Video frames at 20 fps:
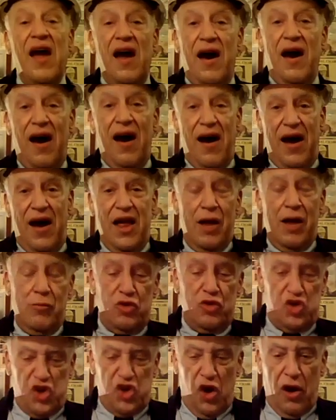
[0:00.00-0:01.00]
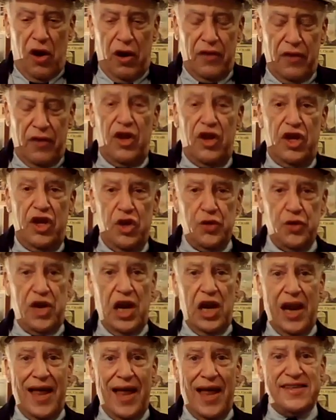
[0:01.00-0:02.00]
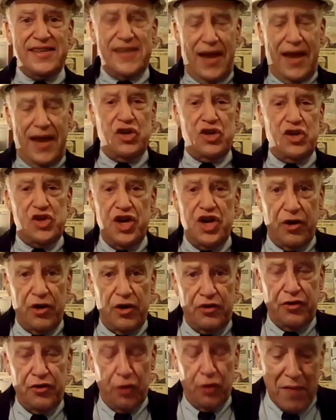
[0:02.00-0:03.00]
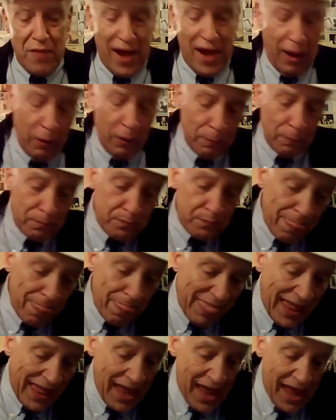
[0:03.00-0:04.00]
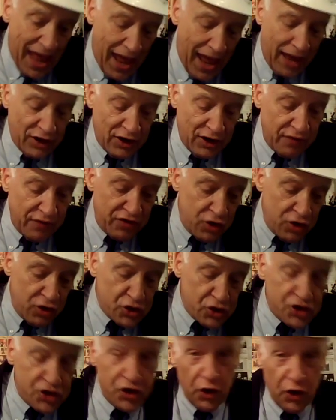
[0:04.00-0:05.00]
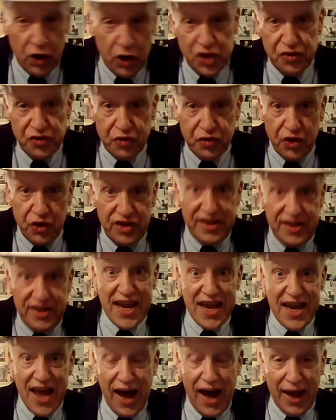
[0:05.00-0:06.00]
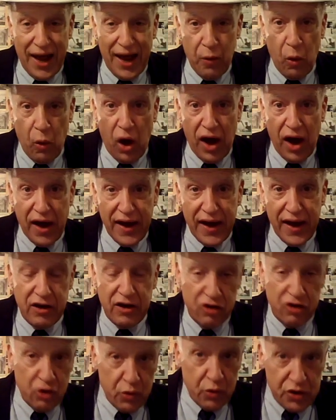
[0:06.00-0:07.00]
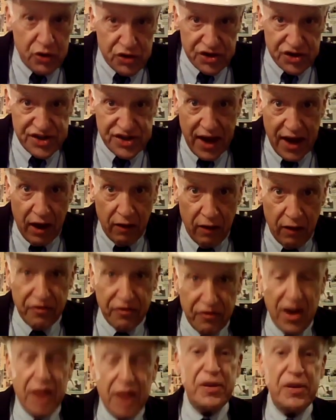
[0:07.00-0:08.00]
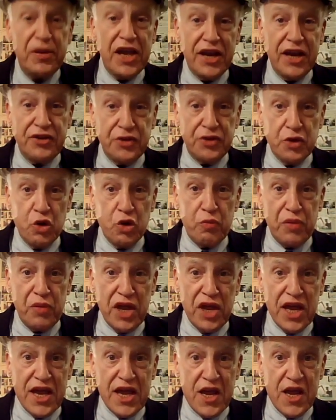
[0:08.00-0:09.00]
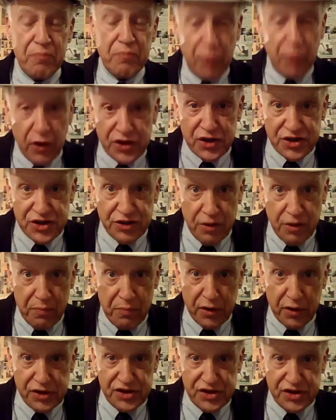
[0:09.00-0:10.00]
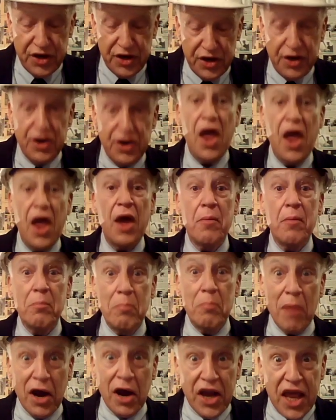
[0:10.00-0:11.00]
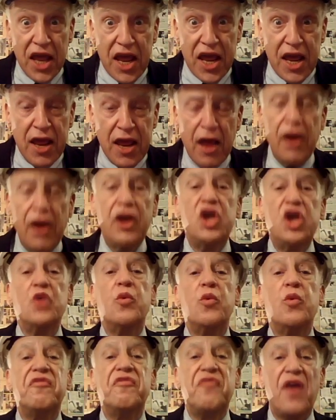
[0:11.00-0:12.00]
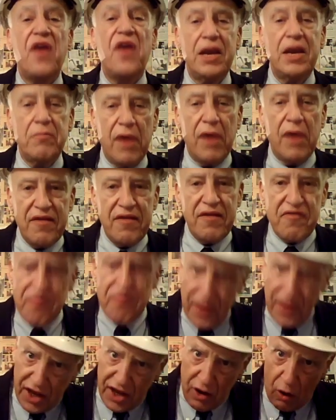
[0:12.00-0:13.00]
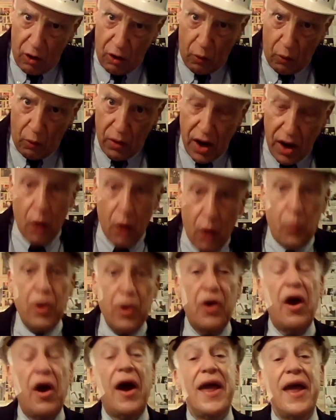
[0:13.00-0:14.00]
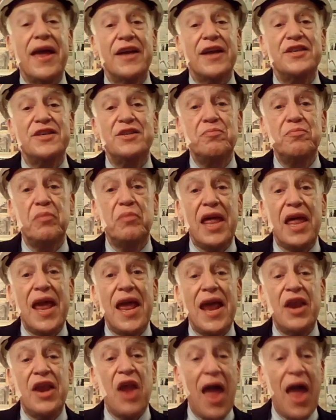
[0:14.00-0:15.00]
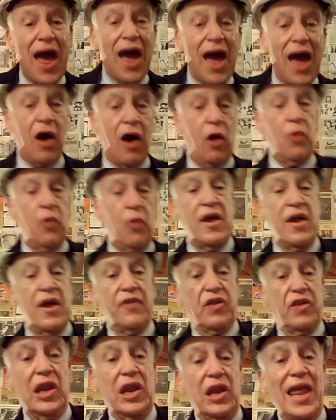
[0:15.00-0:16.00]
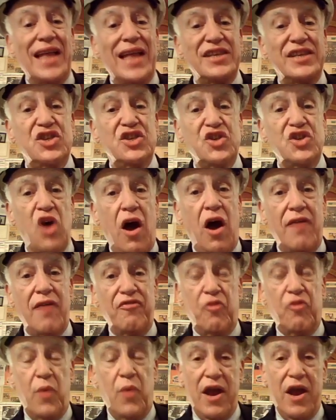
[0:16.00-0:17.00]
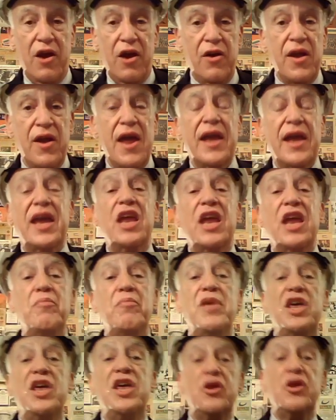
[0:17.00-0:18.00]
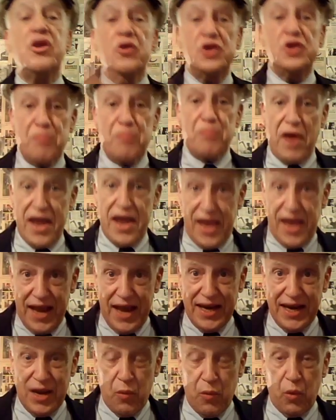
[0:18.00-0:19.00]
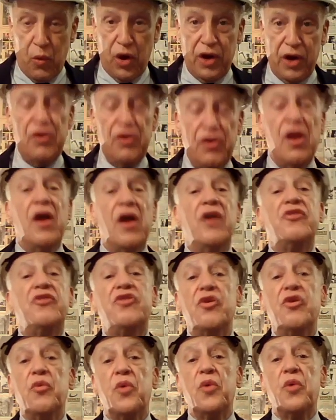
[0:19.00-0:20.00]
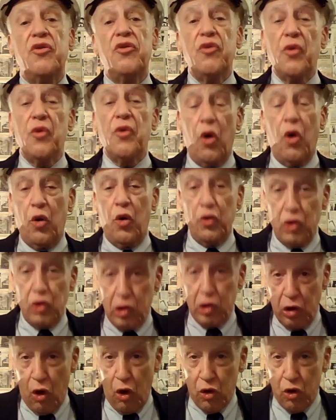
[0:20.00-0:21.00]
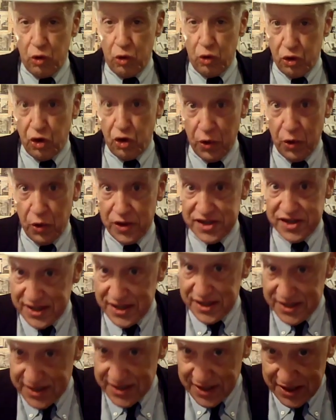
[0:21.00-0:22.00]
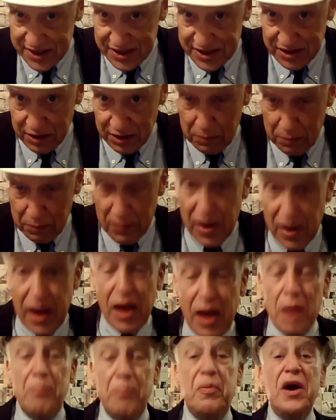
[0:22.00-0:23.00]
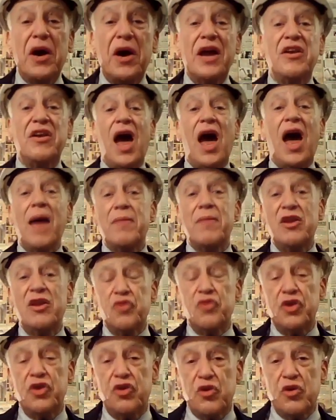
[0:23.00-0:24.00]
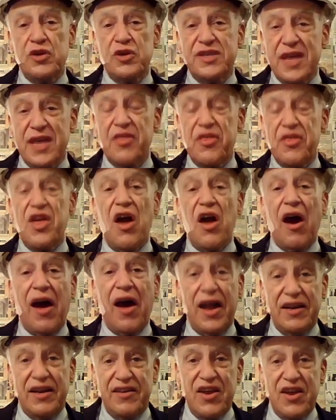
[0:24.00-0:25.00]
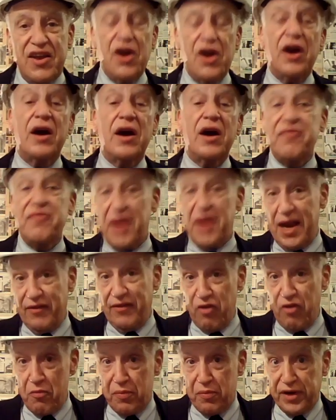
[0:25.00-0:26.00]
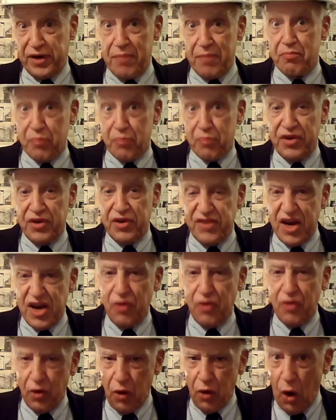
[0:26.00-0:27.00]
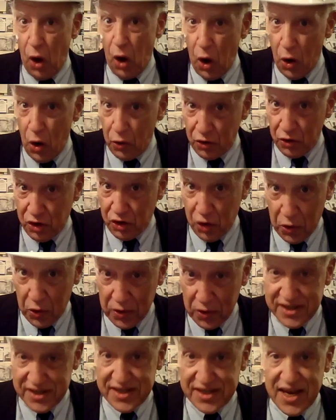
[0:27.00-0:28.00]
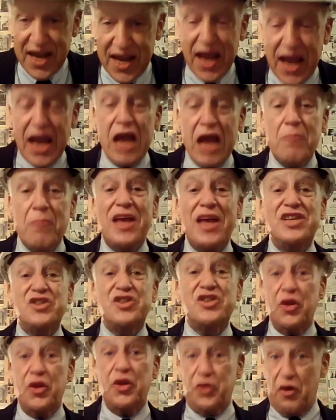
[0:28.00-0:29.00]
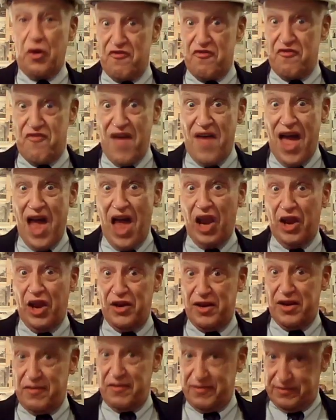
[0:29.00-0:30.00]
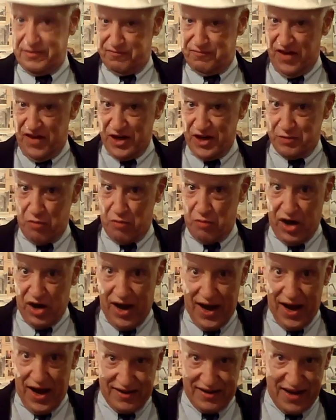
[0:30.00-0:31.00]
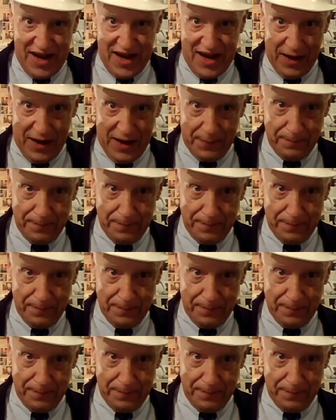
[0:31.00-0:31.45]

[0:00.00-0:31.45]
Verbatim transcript: Hi, I'm John, the UNILETS engineer Turmel, and if you search for DIY, do it yourself, P2P, person to person, money, you will find my video where I explain how the LETS software can be used by anyone to run their own local currency system. But I'm introducing the idea of everybody printing their own currency based on their valid Facebook ID.